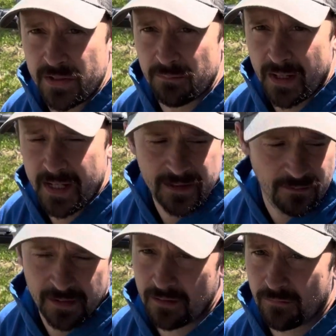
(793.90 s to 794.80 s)
your bag, you
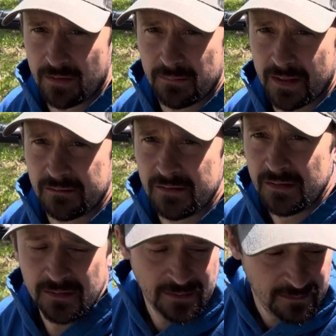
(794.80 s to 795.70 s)
ain't got to worry about,
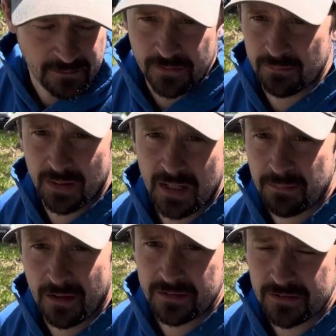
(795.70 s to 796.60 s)
you know, your
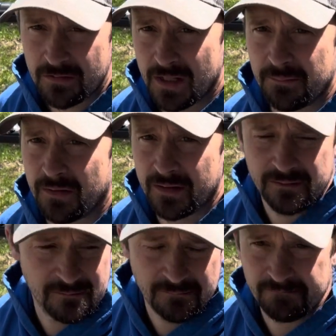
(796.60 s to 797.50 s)
bipod, your
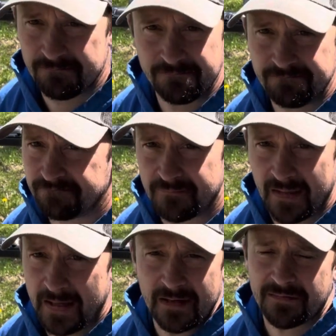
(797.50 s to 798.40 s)
tripod,
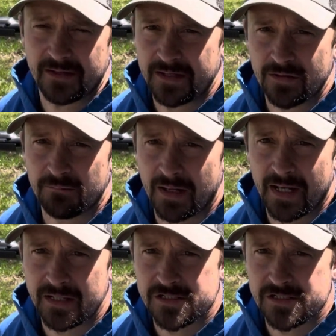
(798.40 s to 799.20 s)
anything in your bag